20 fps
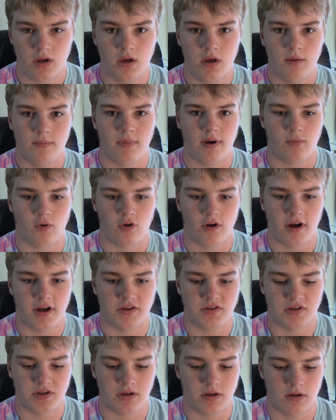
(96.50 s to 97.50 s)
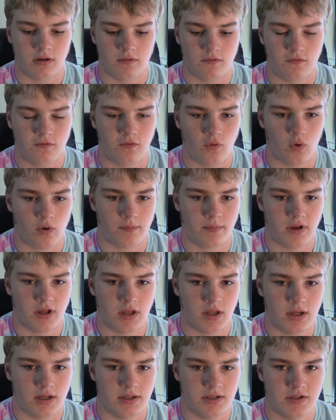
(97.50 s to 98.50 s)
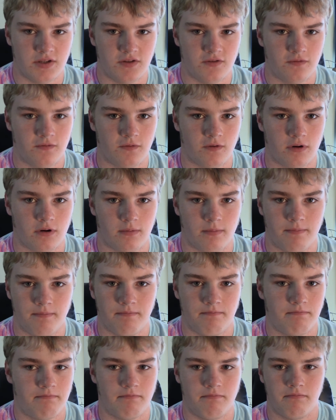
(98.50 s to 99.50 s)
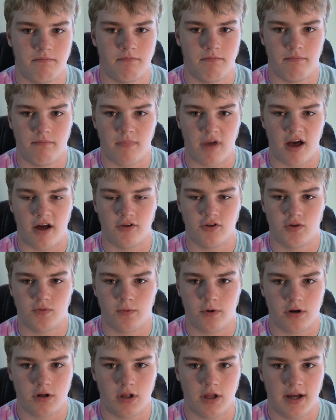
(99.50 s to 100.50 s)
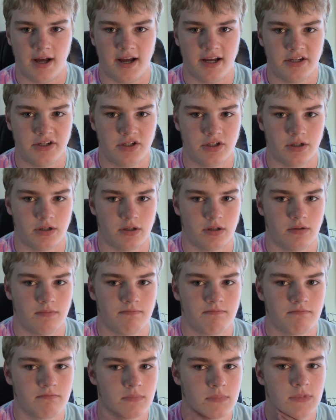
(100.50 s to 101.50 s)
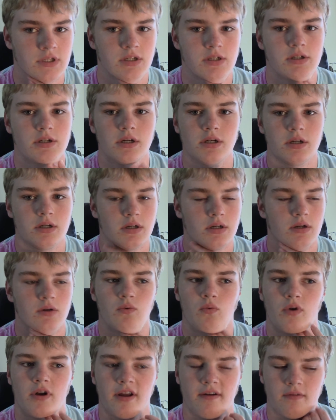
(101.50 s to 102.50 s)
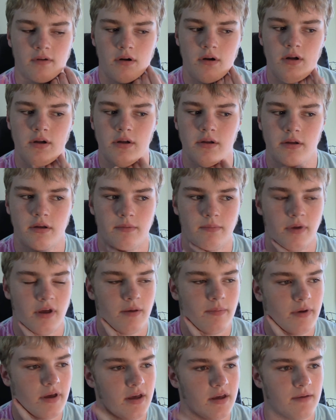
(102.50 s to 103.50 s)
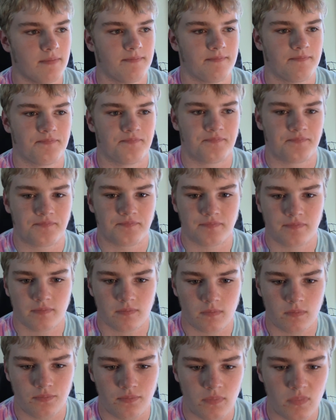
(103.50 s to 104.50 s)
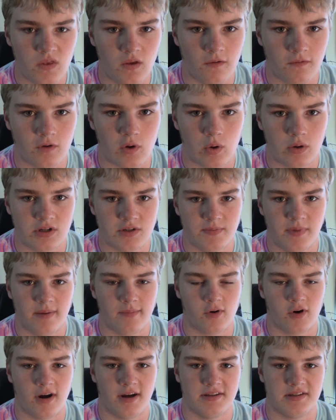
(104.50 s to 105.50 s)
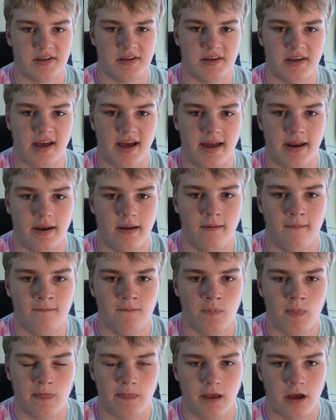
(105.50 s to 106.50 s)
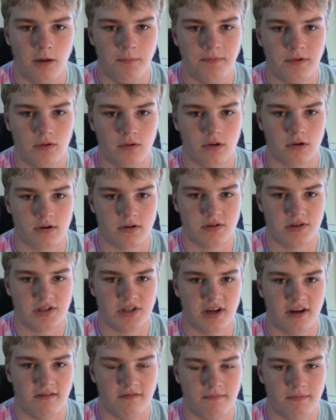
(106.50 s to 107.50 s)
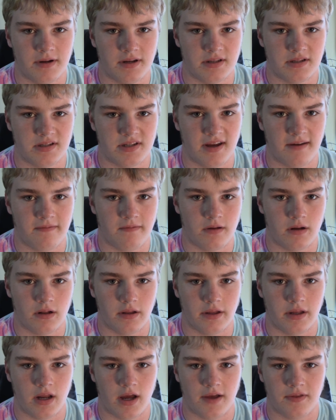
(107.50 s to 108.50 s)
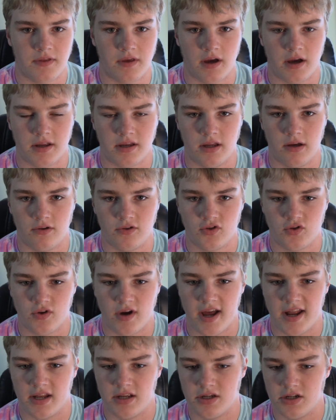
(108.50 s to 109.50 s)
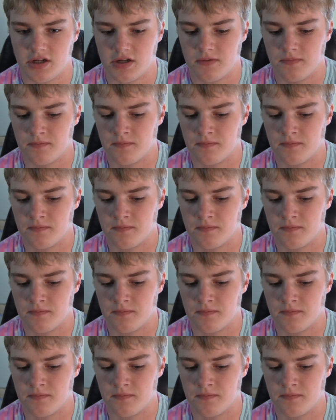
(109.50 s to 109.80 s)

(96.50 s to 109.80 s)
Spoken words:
memorizing formulas for algebra class, or whatever it may be. Of course, memorizing can help you learn stuff, but it's definitely not the ideal strategy.